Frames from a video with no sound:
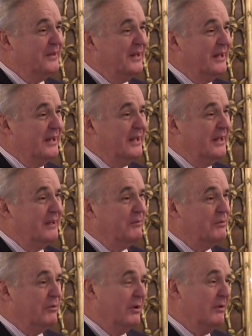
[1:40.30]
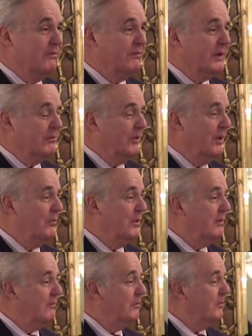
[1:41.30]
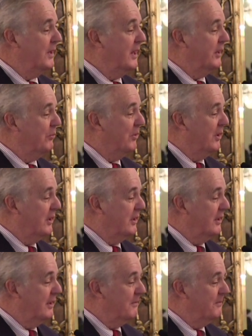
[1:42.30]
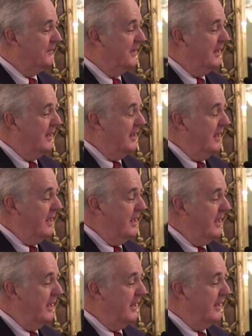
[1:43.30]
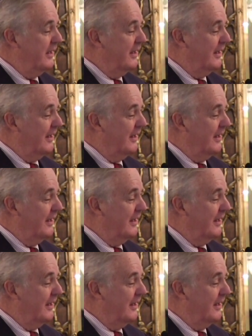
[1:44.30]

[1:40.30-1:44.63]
He was trying to forget, well, whatever. But anyway, he